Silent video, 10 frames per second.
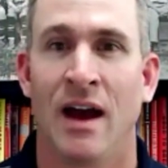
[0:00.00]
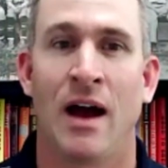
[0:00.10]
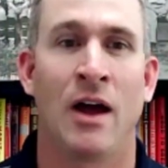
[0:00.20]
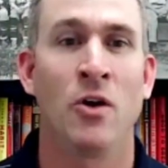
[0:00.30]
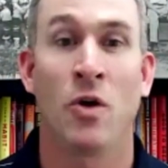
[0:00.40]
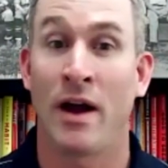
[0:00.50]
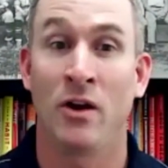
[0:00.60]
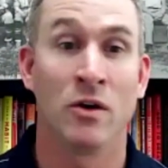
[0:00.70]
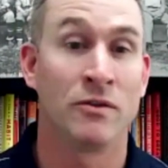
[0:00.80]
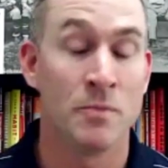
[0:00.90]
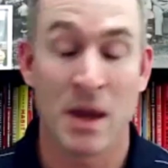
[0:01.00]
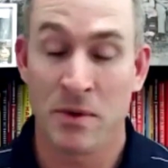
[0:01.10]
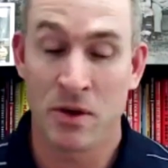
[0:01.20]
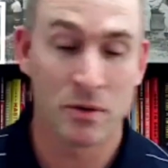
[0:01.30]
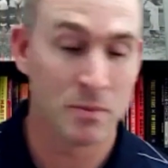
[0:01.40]
I don't know if
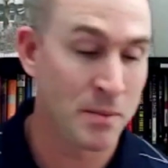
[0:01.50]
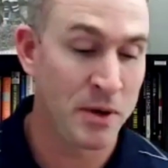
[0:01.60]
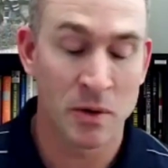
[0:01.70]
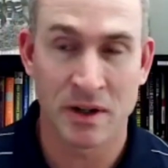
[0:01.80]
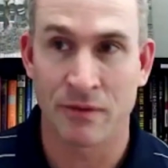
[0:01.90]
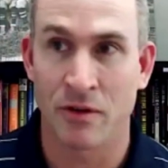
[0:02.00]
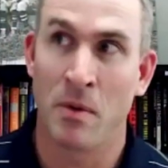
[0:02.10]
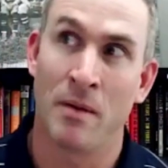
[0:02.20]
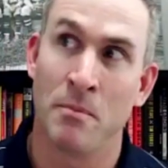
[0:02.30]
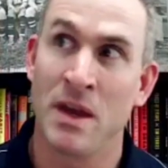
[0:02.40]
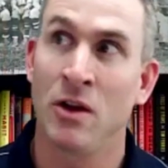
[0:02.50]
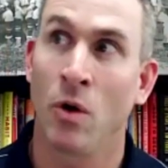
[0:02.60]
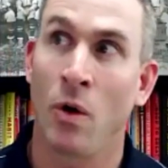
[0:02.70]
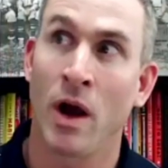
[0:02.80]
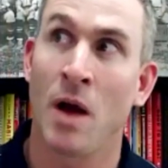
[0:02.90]
maybe you were different, but me
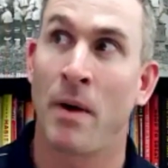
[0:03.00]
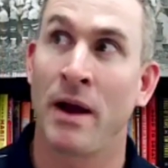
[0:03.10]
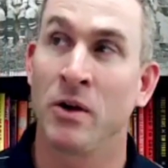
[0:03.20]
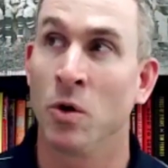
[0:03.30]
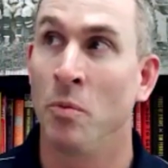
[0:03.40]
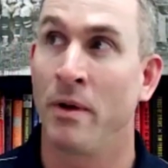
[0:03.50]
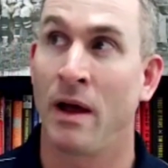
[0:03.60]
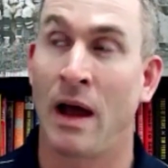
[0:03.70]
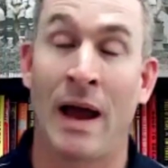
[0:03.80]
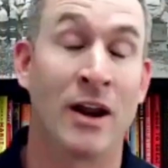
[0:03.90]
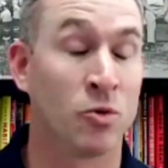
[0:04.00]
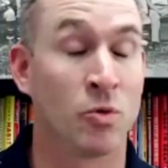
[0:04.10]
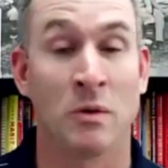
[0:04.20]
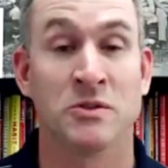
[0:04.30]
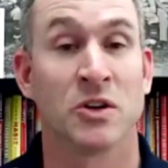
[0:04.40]
growing up, I
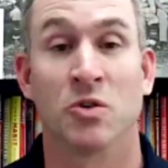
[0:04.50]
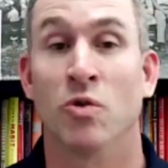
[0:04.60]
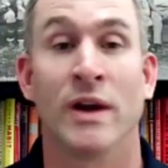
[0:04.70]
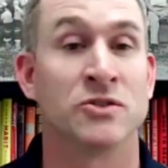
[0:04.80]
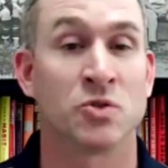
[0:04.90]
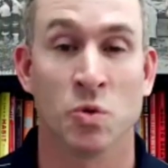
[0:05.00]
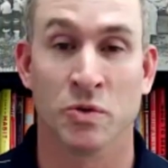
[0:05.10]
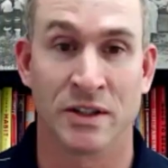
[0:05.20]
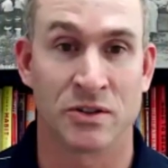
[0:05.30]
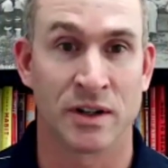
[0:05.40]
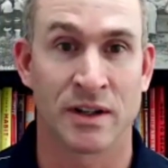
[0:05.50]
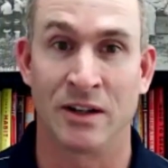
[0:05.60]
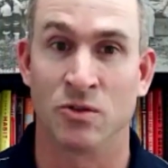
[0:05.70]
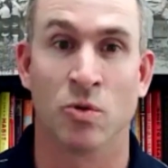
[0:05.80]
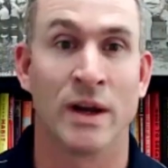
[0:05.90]
was in a great school district, I
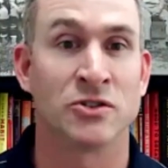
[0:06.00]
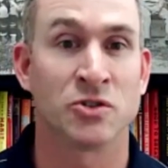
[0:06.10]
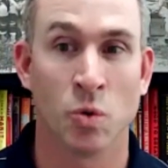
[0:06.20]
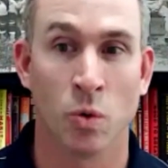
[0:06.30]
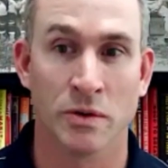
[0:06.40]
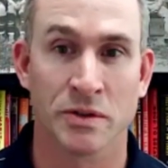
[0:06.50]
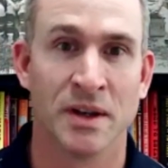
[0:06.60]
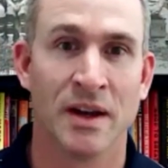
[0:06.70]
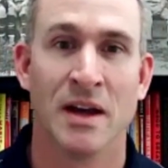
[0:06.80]
had great schools,